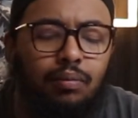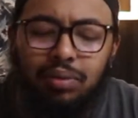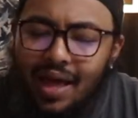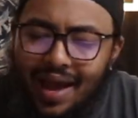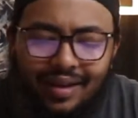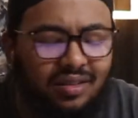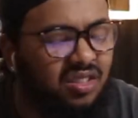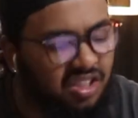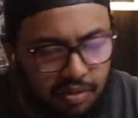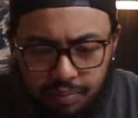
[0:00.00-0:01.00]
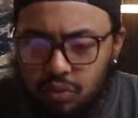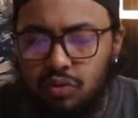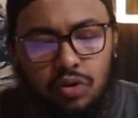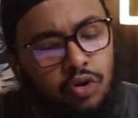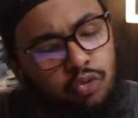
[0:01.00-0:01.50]
Black, simple,
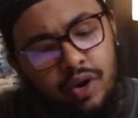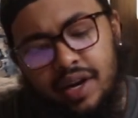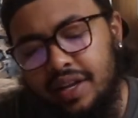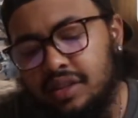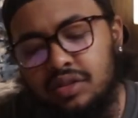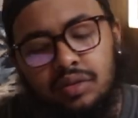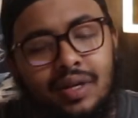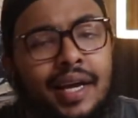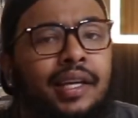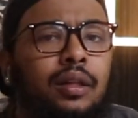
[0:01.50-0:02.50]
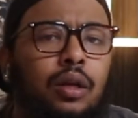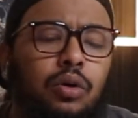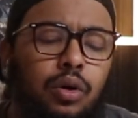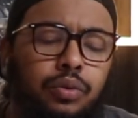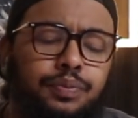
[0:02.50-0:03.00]
red hints on Nike
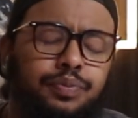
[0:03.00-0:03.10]
logo.